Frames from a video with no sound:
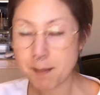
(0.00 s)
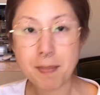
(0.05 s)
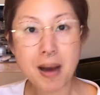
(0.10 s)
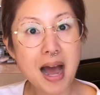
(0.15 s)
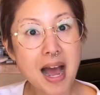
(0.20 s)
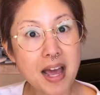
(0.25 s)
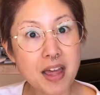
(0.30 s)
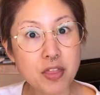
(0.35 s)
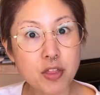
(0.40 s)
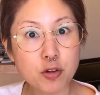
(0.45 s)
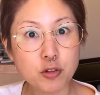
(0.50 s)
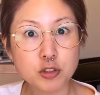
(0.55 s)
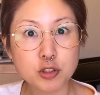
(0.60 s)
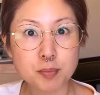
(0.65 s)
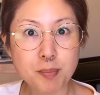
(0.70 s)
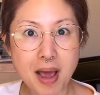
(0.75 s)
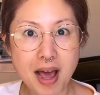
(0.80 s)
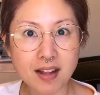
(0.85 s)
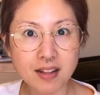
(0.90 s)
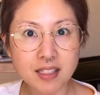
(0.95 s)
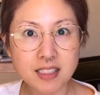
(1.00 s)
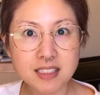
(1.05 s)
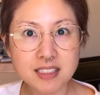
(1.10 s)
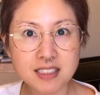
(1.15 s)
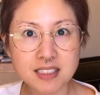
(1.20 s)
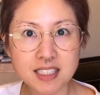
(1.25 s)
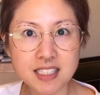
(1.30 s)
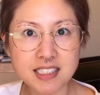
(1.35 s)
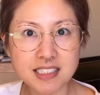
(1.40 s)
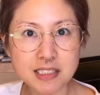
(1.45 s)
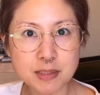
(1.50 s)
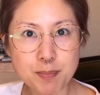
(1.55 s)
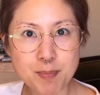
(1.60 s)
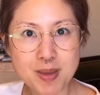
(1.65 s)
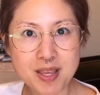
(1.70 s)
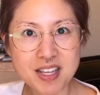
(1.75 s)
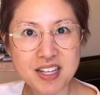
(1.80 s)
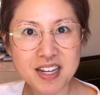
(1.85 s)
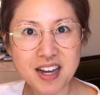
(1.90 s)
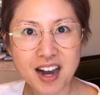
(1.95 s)
I buy those palettes is
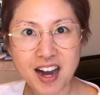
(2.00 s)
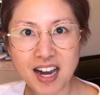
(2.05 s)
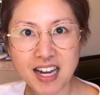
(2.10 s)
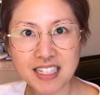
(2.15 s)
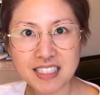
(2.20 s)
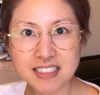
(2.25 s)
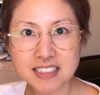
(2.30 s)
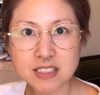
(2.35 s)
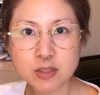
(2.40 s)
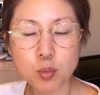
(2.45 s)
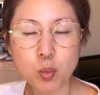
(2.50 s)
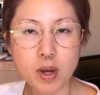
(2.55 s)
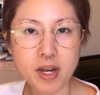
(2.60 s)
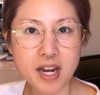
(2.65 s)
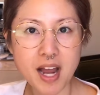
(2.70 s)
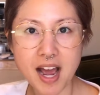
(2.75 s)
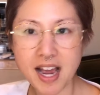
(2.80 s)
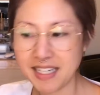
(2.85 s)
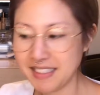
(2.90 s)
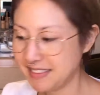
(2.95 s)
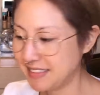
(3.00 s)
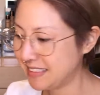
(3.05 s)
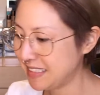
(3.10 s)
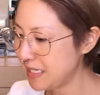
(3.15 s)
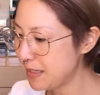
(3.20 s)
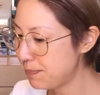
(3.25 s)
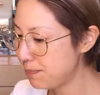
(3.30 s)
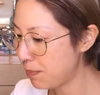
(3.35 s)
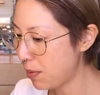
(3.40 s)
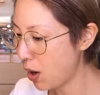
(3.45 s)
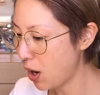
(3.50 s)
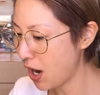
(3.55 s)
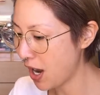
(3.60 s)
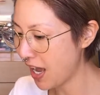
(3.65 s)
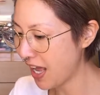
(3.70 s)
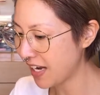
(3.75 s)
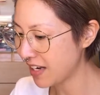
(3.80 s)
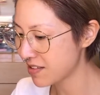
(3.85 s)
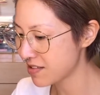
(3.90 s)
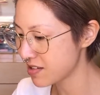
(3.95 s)
because when I
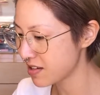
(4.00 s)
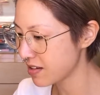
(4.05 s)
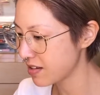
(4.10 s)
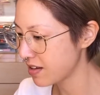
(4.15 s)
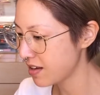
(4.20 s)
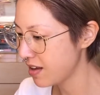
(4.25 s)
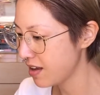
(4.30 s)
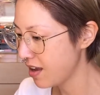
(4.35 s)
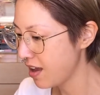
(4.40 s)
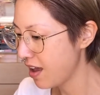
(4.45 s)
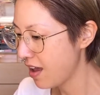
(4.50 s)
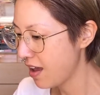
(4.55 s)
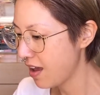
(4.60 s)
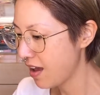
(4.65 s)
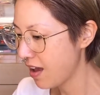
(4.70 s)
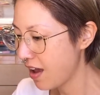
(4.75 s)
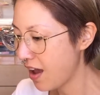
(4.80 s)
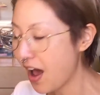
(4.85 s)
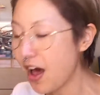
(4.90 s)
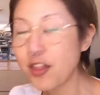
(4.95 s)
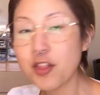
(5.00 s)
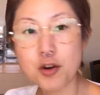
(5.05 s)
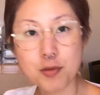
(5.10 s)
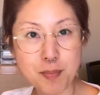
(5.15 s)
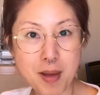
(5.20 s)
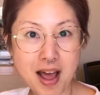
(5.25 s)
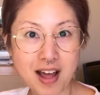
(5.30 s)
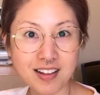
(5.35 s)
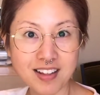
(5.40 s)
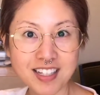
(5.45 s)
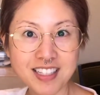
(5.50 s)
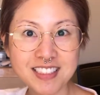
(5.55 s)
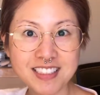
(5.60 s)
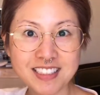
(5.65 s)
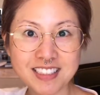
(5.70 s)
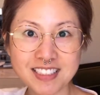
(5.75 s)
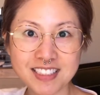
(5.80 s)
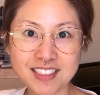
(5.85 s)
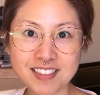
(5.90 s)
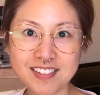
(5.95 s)
depot other
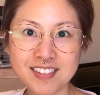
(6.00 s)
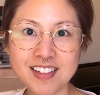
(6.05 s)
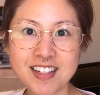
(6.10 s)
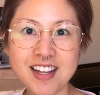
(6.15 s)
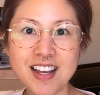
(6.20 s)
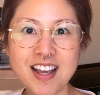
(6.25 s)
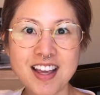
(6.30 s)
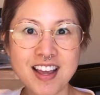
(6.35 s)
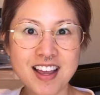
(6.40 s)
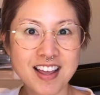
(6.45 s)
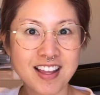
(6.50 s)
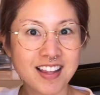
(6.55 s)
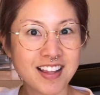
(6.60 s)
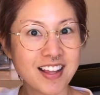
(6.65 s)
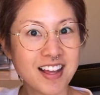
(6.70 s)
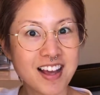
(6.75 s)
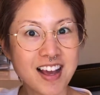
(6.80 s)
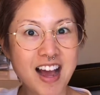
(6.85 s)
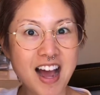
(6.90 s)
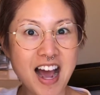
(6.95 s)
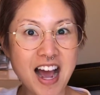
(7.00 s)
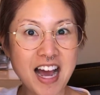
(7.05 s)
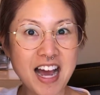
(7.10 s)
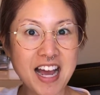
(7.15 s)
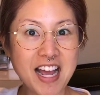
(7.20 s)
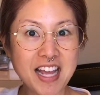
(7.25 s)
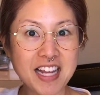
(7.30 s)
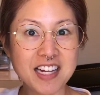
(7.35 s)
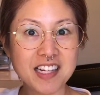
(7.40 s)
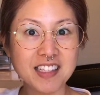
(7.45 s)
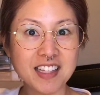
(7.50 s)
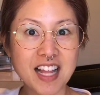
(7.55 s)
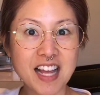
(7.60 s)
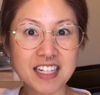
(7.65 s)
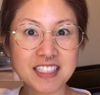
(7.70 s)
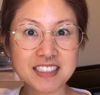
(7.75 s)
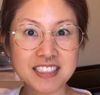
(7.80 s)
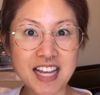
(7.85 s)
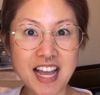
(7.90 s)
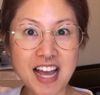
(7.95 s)
palettes, I
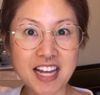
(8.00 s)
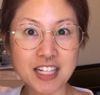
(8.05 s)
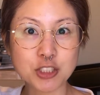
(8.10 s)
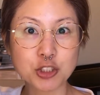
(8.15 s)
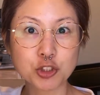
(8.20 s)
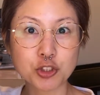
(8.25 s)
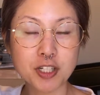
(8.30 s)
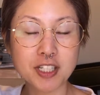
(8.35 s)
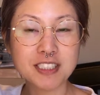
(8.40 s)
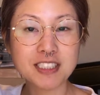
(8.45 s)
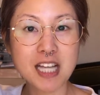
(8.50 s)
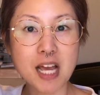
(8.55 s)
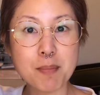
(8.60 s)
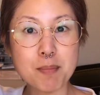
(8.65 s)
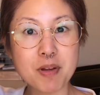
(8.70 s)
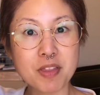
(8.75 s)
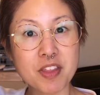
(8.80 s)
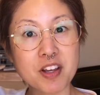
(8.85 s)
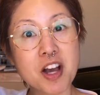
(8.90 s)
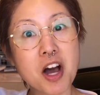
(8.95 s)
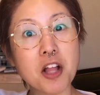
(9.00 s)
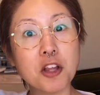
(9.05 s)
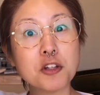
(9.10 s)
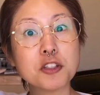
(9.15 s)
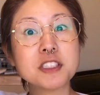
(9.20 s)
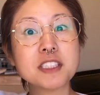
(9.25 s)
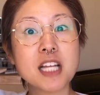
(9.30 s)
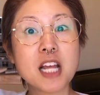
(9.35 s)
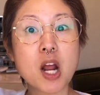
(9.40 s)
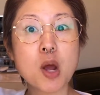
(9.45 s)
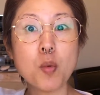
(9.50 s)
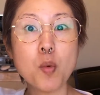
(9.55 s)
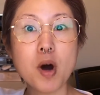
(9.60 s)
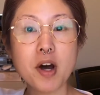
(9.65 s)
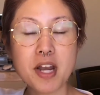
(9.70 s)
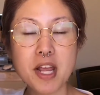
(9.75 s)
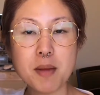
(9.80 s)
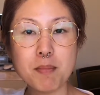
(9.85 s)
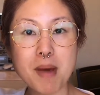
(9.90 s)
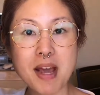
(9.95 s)
collect extras. I put the colors that I
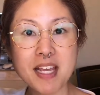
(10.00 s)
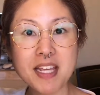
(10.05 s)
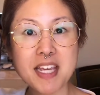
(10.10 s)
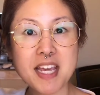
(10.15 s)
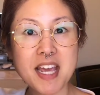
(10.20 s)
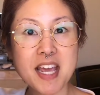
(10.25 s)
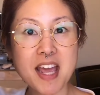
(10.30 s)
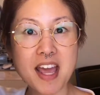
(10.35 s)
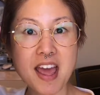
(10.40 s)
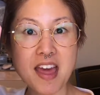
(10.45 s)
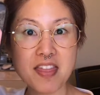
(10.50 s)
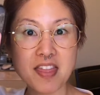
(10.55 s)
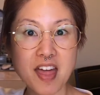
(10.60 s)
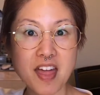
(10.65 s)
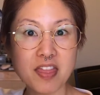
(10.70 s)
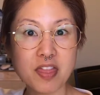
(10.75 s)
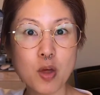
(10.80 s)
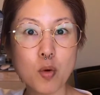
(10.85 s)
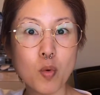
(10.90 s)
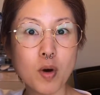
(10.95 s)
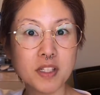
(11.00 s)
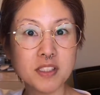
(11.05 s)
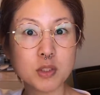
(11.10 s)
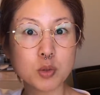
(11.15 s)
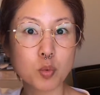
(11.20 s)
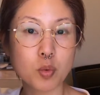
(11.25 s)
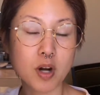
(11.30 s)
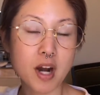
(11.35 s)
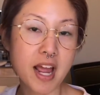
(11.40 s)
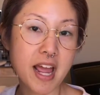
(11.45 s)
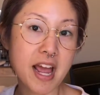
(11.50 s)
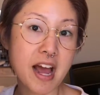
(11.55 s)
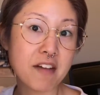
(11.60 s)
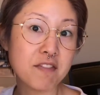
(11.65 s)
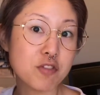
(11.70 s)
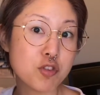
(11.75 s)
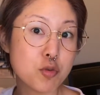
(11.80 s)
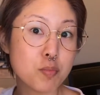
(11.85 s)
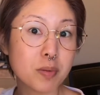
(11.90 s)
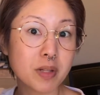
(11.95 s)
want in my kit, and then the ones where I have
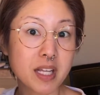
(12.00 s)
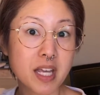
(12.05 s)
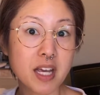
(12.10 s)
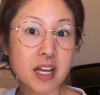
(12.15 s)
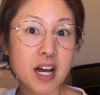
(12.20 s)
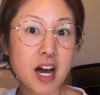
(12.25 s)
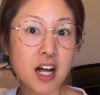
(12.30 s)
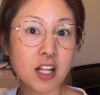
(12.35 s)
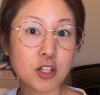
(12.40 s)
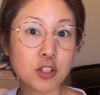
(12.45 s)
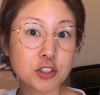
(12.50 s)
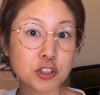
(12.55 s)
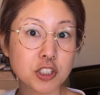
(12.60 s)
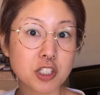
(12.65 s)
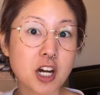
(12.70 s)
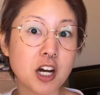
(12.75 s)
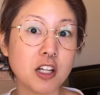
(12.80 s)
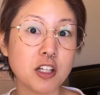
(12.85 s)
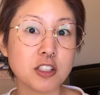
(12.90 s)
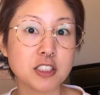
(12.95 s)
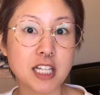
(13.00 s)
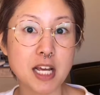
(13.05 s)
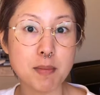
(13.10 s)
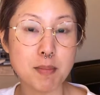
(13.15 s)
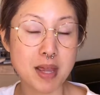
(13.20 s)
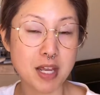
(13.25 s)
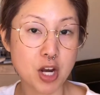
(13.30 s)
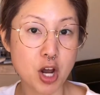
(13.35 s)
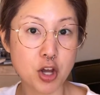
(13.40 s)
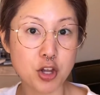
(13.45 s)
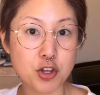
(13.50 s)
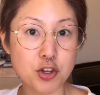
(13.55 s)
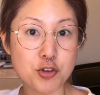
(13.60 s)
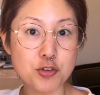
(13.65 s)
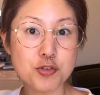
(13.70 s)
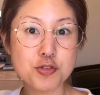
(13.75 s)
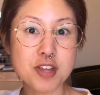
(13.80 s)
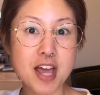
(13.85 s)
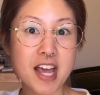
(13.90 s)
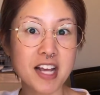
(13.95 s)
duplicate colors or colors I may not
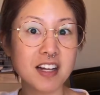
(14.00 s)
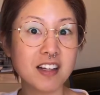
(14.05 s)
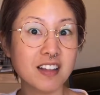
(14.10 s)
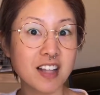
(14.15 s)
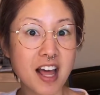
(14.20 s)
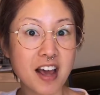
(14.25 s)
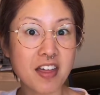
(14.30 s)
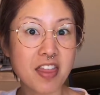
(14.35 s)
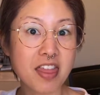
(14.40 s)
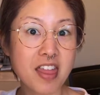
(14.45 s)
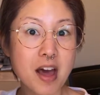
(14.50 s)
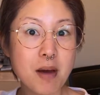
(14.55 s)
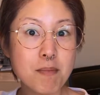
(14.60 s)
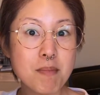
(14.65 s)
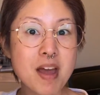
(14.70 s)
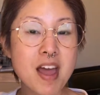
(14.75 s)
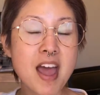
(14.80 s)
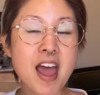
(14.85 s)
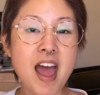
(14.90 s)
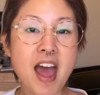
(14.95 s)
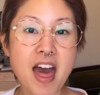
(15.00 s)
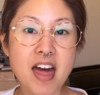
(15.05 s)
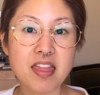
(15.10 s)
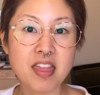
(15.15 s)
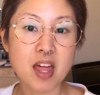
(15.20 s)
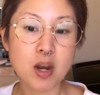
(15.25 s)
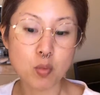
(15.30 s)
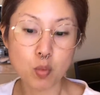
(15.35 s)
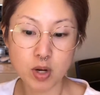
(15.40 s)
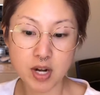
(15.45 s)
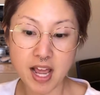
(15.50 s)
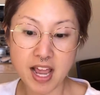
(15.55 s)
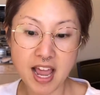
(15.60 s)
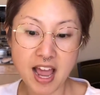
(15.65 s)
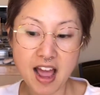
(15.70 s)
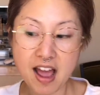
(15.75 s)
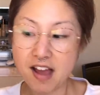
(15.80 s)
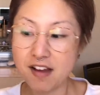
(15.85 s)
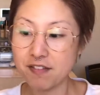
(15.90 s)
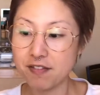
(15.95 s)
use, I collect them. And then when I
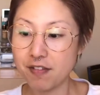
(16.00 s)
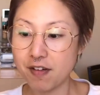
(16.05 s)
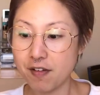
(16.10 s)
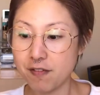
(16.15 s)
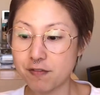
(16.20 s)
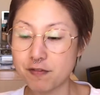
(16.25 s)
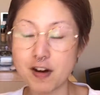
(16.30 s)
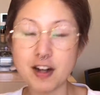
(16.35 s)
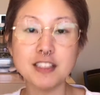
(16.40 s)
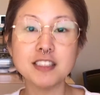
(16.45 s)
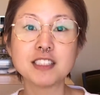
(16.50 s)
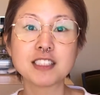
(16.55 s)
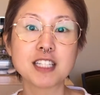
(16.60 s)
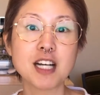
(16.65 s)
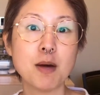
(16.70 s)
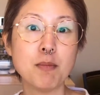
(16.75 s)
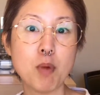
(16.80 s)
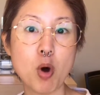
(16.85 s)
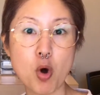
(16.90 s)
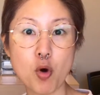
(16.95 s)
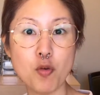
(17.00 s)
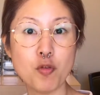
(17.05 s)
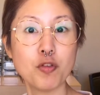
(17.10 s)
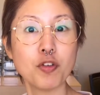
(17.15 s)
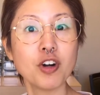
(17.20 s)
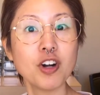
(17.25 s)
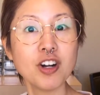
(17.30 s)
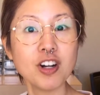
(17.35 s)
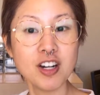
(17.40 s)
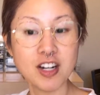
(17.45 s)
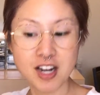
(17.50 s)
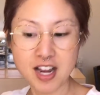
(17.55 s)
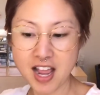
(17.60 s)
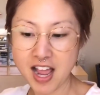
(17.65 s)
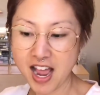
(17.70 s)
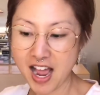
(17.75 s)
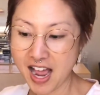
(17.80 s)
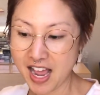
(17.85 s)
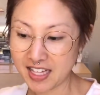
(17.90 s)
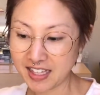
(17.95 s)
have friends come over,
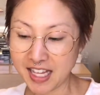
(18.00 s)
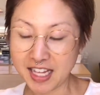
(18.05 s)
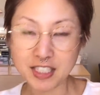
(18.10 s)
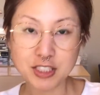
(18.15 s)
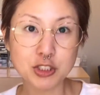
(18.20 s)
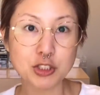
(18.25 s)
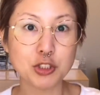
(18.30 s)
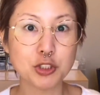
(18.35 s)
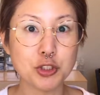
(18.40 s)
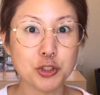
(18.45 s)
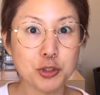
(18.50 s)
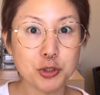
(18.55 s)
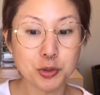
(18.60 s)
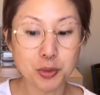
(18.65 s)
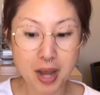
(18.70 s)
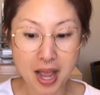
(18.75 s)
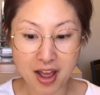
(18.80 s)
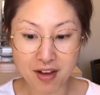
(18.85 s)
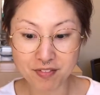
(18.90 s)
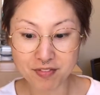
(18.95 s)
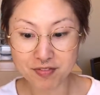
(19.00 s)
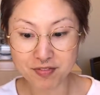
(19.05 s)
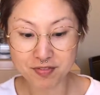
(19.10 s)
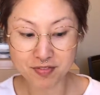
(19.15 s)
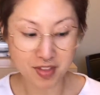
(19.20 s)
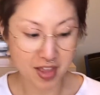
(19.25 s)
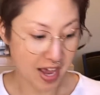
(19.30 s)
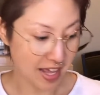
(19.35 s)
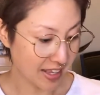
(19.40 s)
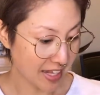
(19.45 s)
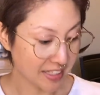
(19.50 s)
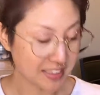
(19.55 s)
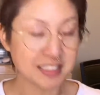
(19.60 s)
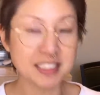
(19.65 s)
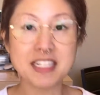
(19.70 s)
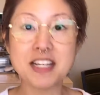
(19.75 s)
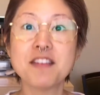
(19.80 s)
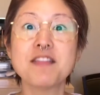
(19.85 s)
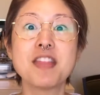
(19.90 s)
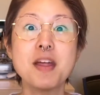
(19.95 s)
I like to
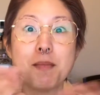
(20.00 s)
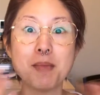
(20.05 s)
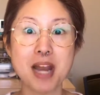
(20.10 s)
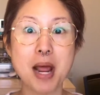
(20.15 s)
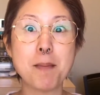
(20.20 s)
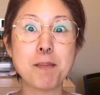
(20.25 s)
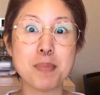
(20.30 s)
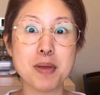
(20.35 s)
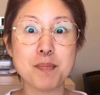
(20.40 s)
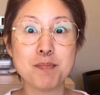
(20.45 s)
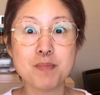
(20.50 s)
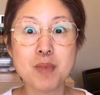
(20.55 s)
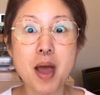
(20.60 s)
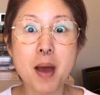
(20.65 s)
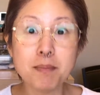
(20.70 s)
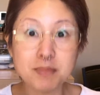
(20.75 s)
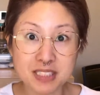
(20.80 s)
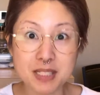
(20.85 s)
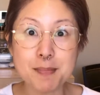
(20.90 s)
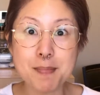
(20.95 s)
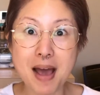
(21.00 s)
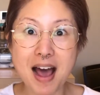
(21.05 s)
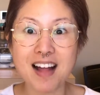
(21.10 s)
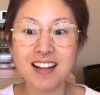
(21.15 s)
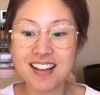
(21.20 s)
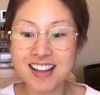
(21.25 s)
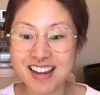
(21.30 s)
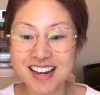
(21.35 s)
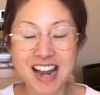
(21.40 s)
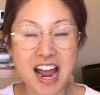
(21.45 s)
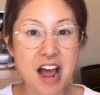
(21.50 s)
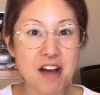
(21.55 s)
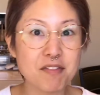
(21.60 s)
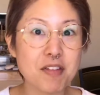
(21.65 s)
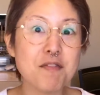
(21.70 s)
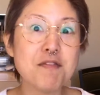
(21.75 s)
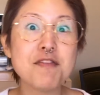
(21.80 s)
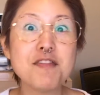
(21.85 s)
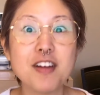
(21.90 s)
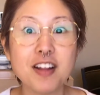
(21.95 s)
give them an empty palette and have
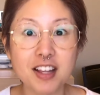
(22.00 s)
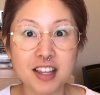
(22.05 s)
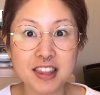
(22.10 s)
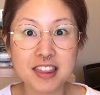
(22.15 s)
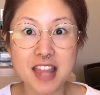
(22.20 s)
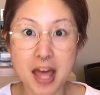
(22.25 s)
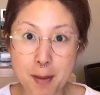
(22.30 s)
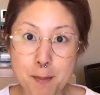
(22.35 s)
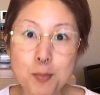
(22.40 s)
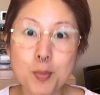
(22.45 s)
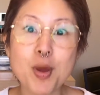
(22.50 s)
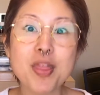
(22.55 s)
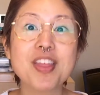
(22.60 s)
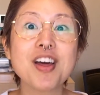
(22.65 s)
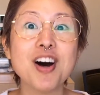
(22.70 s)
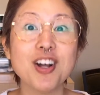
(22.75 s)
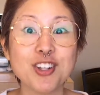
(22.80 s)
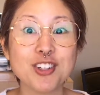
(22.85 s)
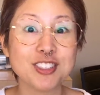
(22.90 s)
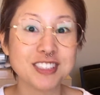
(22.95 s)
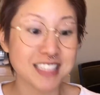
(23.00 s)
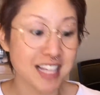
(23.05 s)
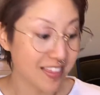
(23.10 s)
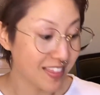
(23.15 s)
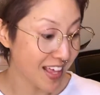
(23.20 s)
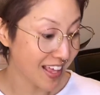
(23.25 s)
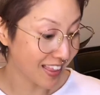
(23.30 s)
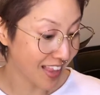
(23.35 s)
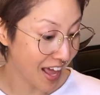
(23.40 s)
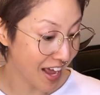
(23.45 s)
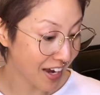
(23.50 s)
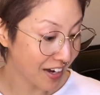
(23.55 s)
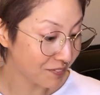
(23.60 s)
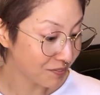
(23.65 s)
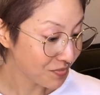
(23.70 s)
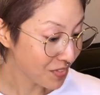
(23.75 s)
them fill them with colors that they like.